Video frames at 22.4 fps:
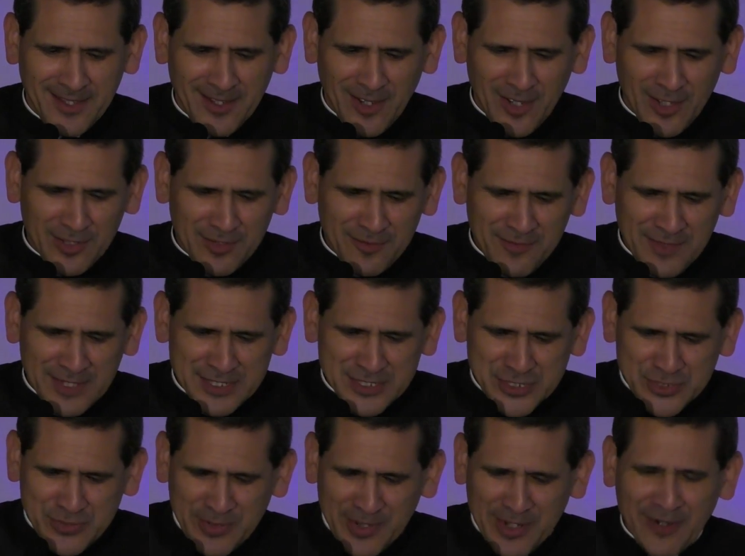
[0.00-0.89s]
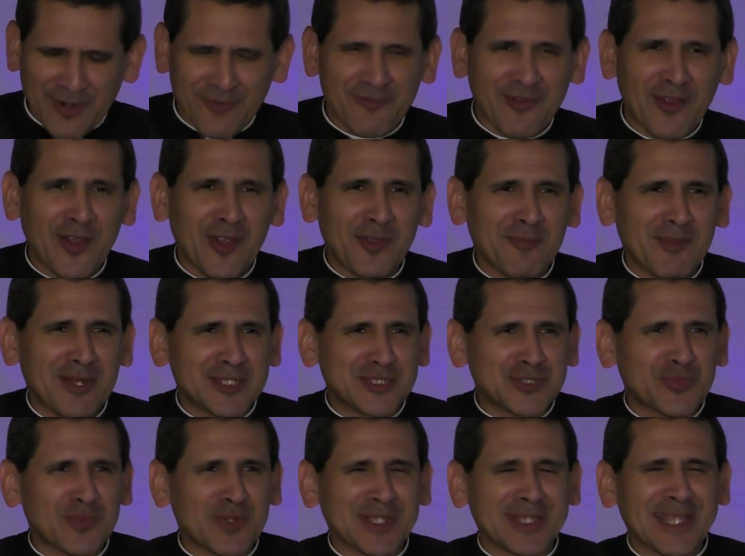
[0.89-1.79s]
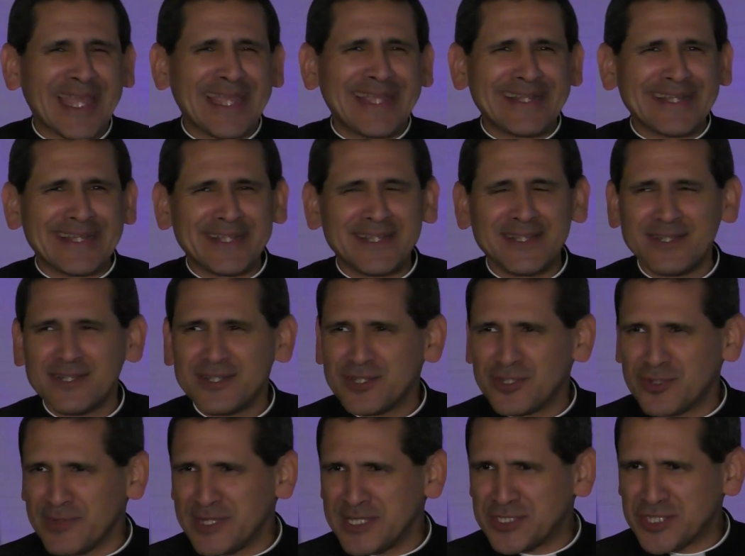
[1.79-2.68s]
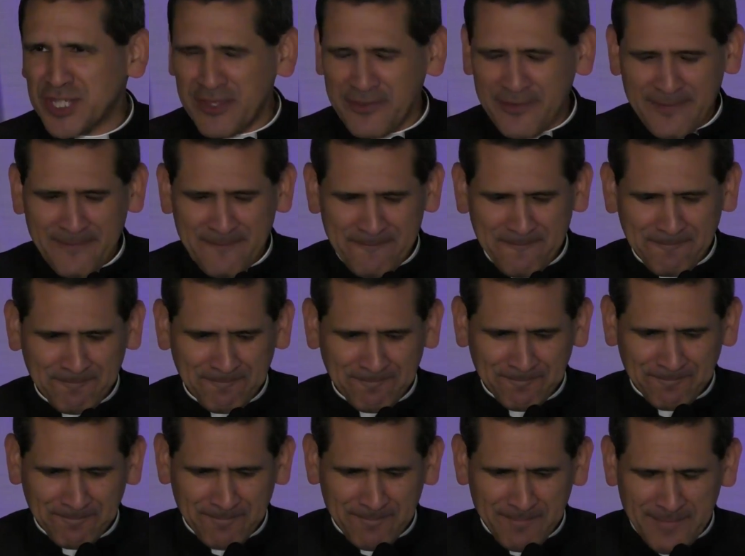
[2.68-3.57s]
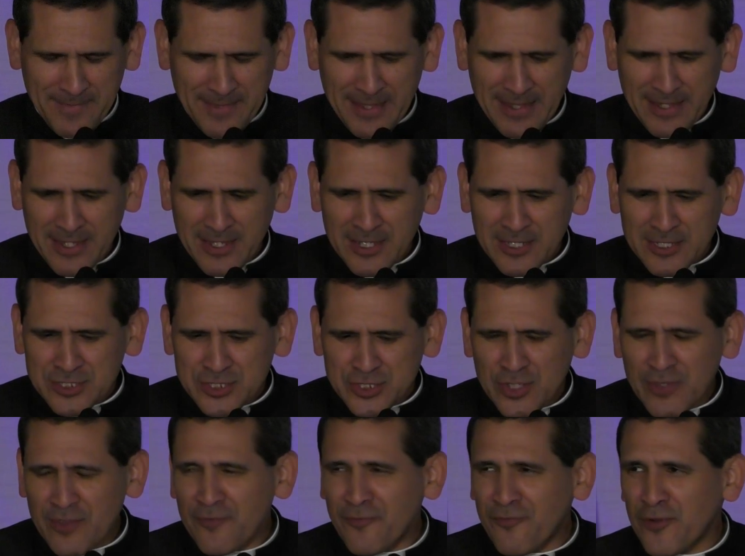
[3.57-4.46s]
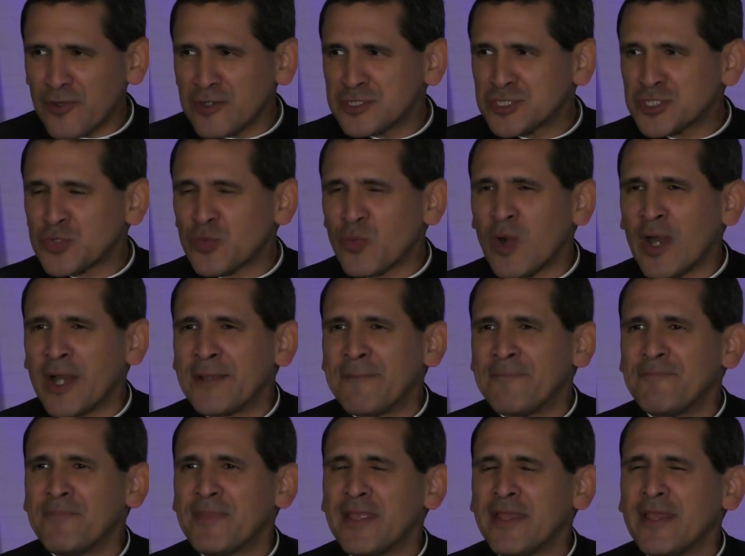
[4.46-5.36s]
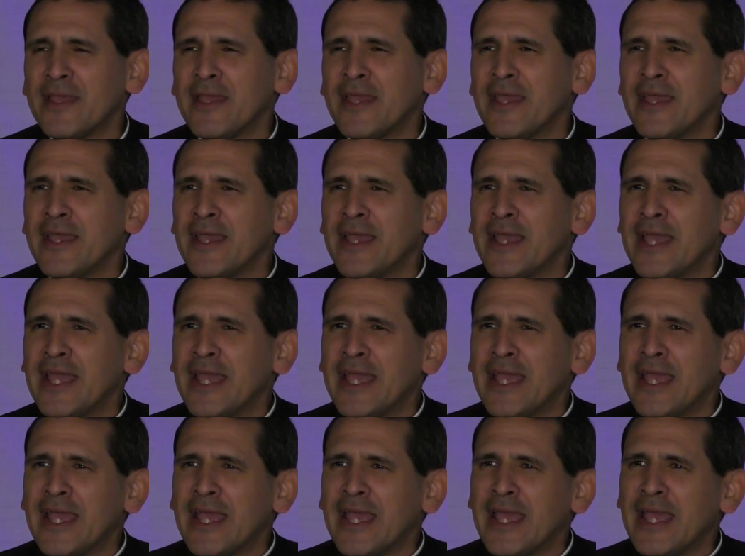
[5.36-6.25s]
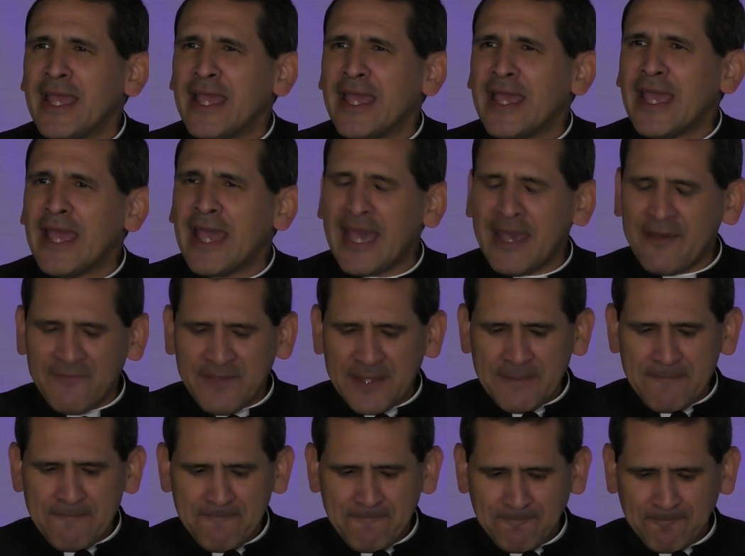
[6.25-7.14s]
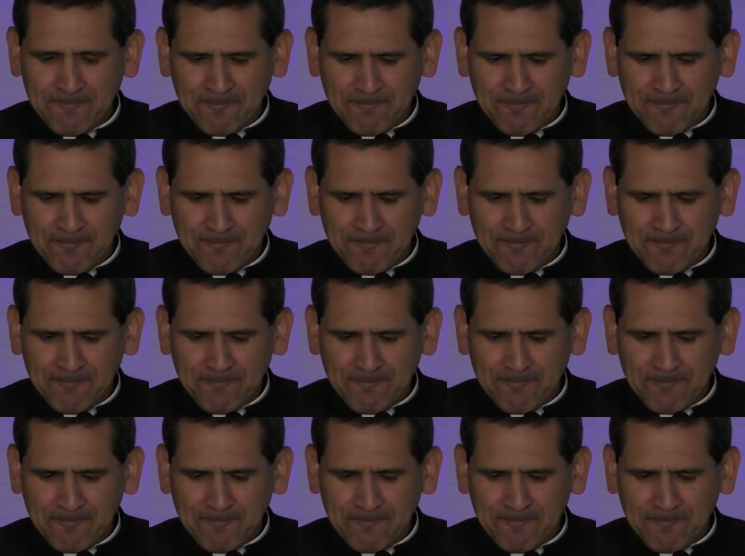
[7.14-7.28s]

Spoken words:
All of these 3 are very much related to each other. So the first one, heaven.